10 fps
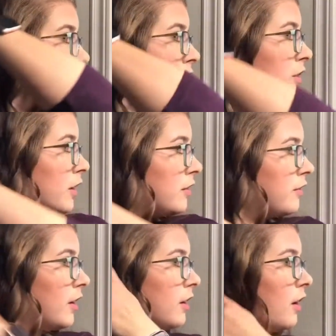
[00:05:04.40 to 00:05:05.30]
is trying to
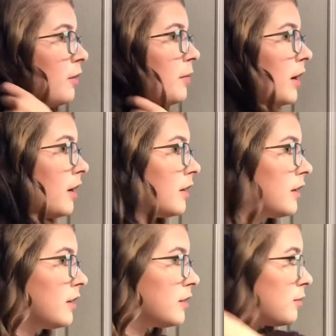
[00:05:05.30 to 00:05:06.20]
find all my hair that
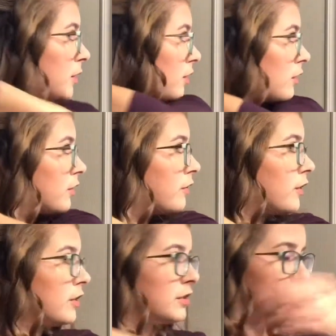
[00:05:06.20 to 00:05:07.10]
needs to be curled
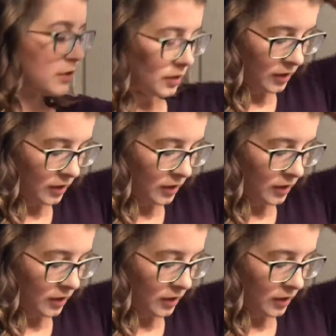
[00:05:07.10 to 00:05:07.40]
first,